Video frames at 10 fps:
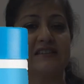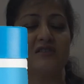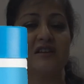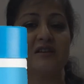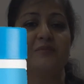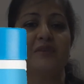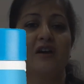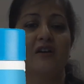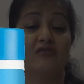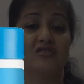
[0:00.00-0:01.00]
cream
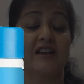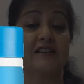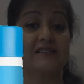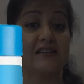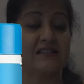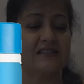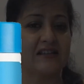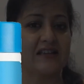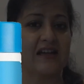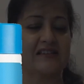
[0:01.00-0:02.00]
which has
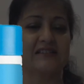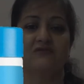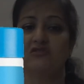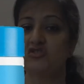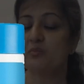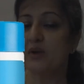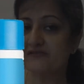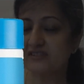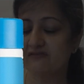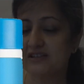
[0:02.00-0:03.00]
salicylic acid which
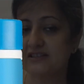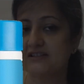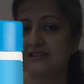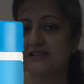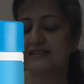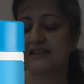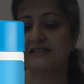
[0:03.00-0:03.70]
buffs away the dead skin